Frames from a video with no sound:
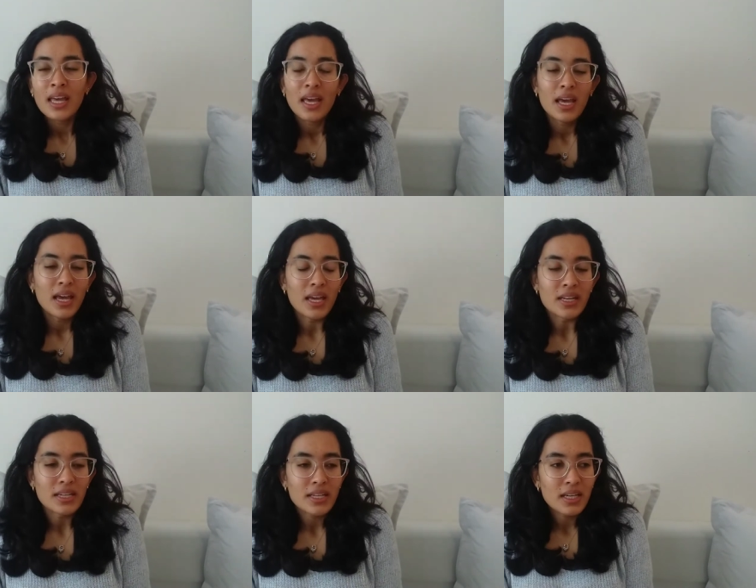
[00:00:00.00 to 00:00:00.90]

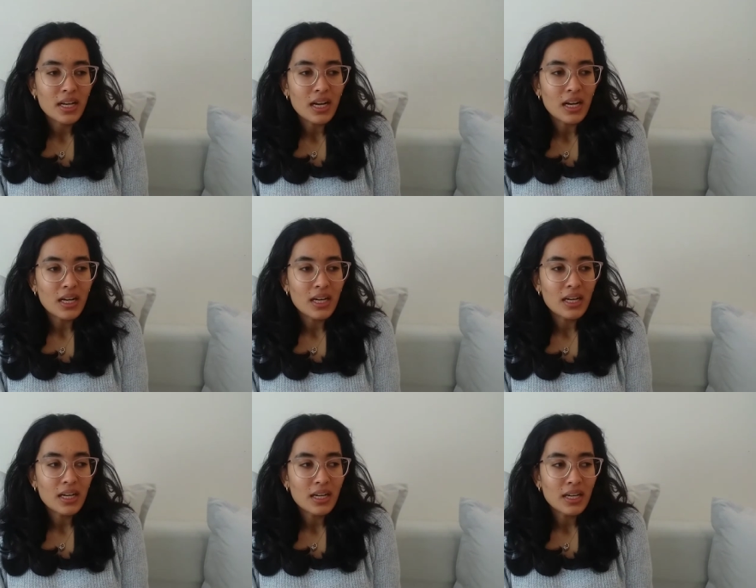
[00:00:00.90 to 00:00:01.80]
And
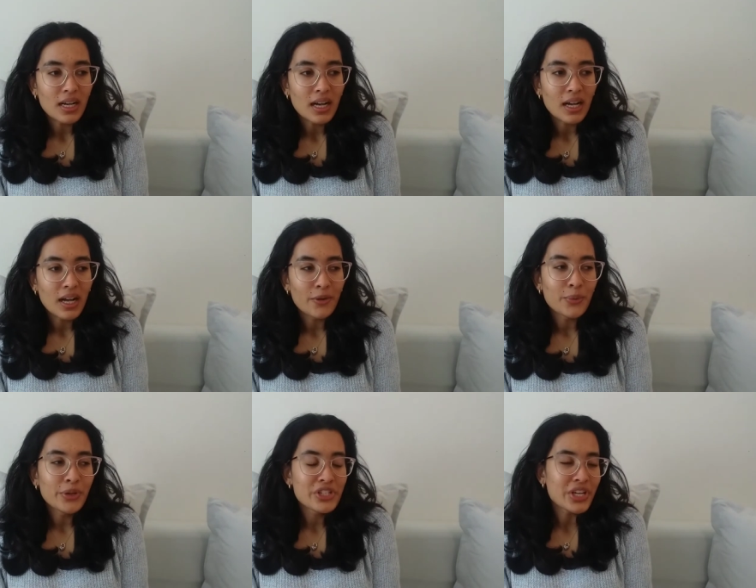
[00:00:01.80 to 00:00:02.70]
I
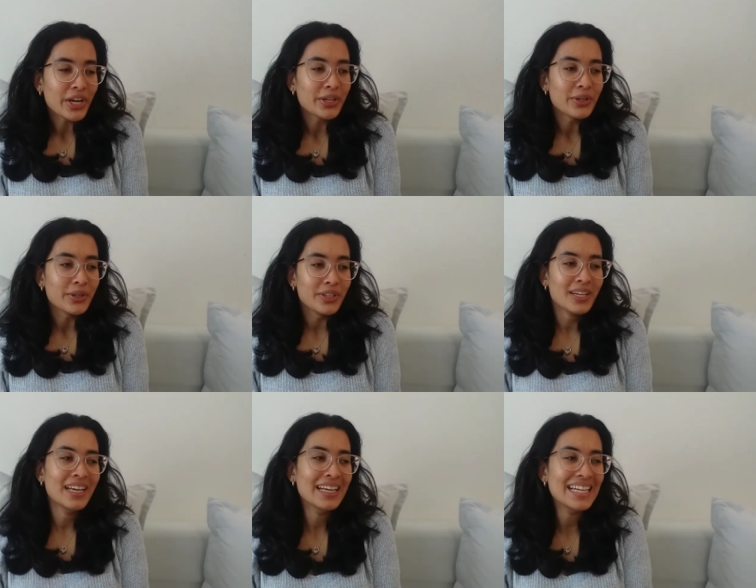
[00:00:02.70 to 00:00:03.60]
wish I could.
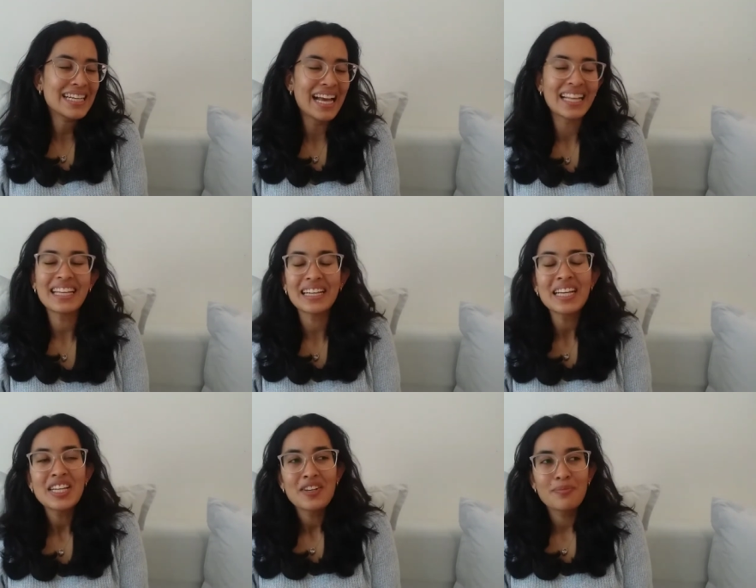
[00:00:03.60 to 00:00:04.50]
I think
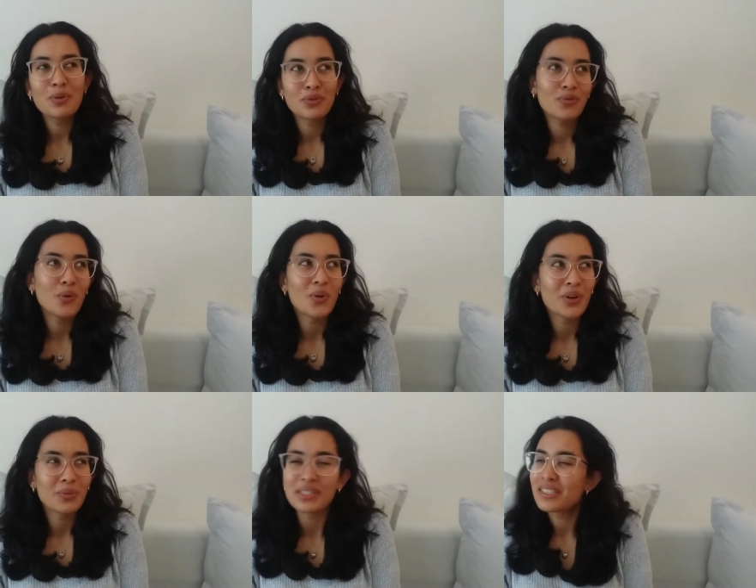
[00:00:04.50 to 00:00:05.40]

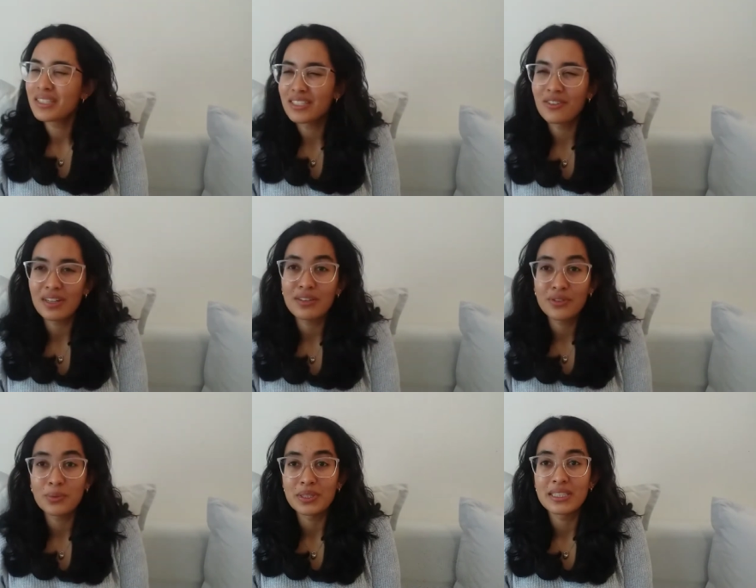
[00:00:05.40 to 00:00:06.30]
novella
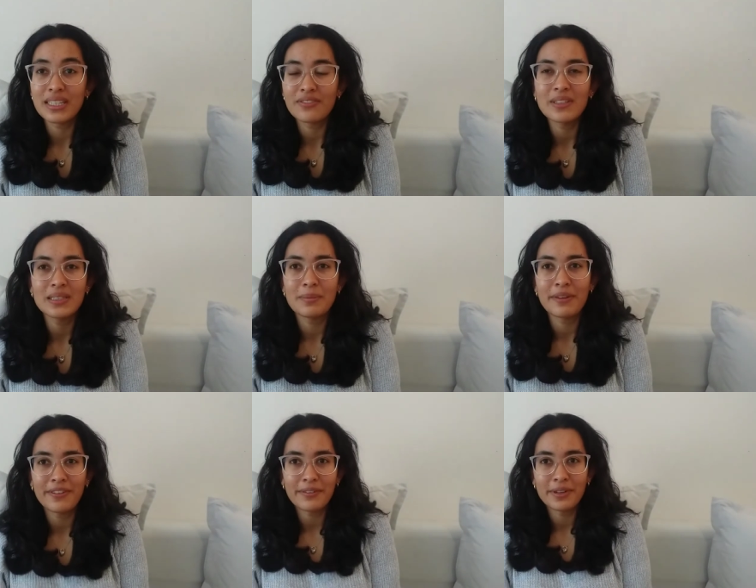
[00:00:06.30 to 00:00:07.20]
4 was definitely my
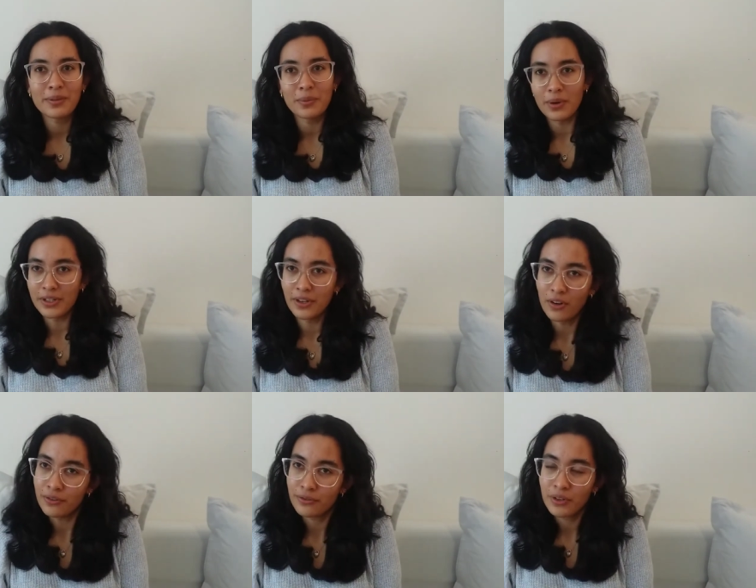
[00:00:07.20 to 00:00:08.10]
favorite one
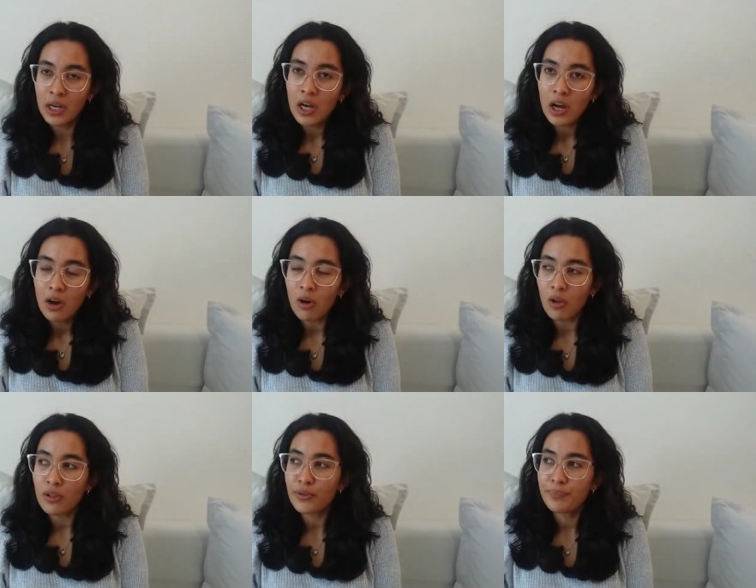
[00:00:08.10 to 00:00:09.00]
of
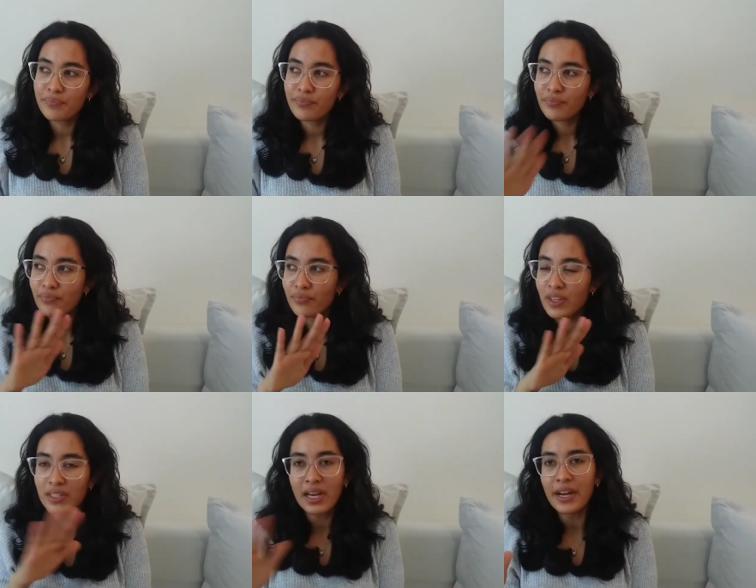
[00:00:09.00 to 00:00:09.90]
all the
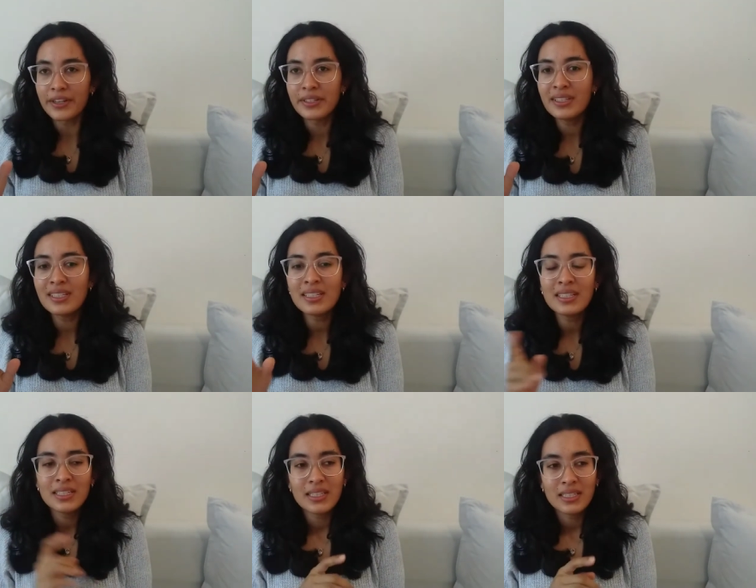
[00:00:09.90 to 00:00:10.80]
entire thing.
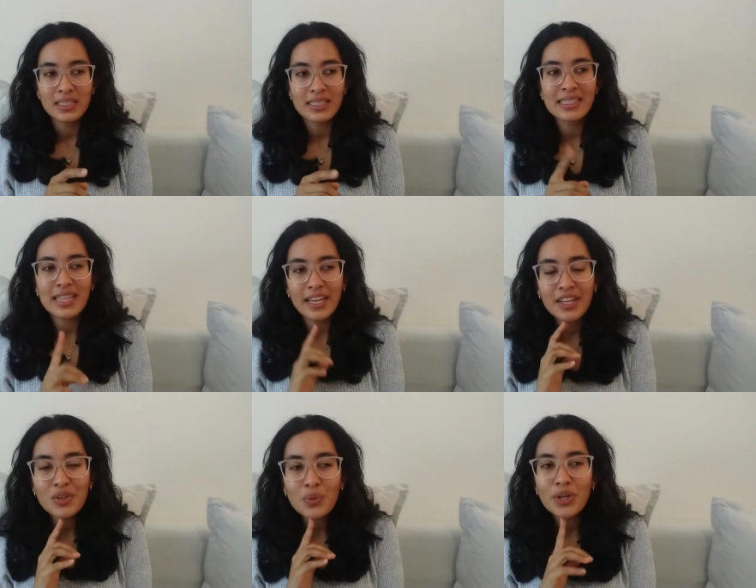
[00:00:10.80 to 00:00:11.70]
The
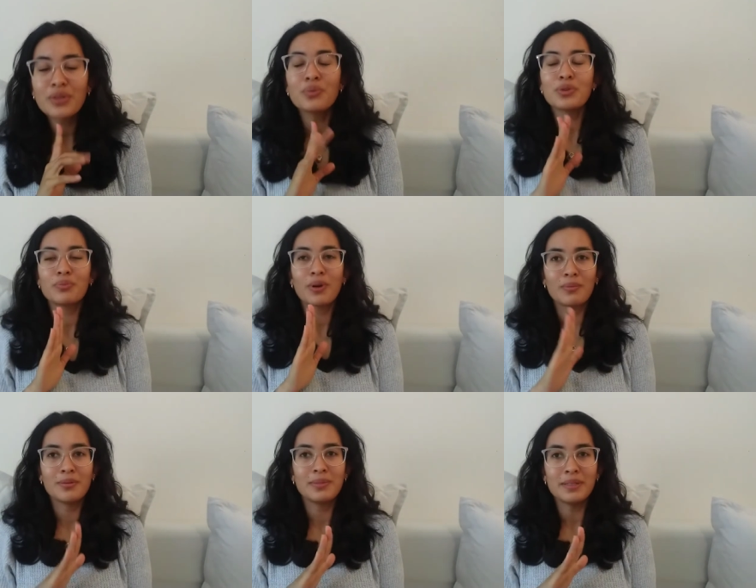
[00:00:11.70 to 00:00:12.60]
second one would
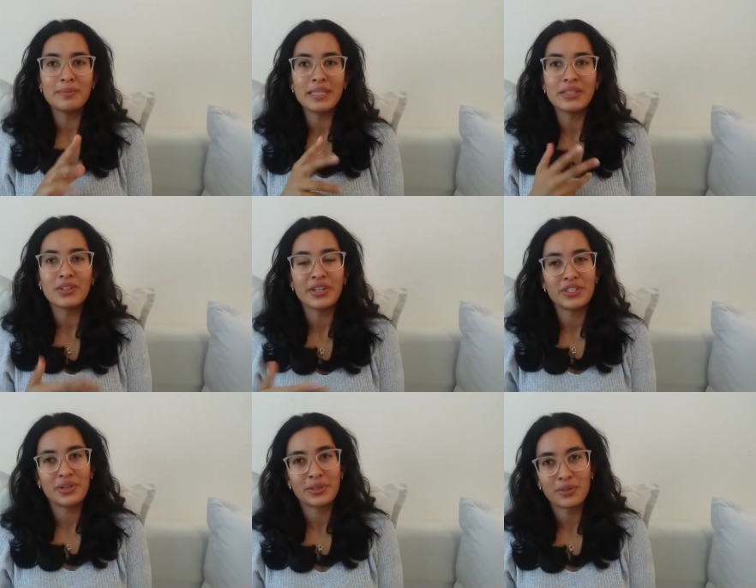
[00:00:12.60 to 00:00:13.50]
probably be The Red
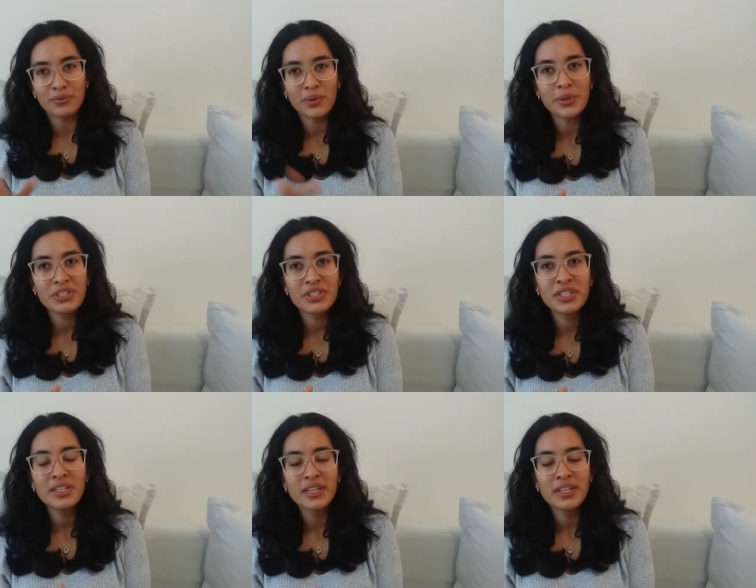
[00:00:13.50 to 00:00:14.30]
Threads of Fortune.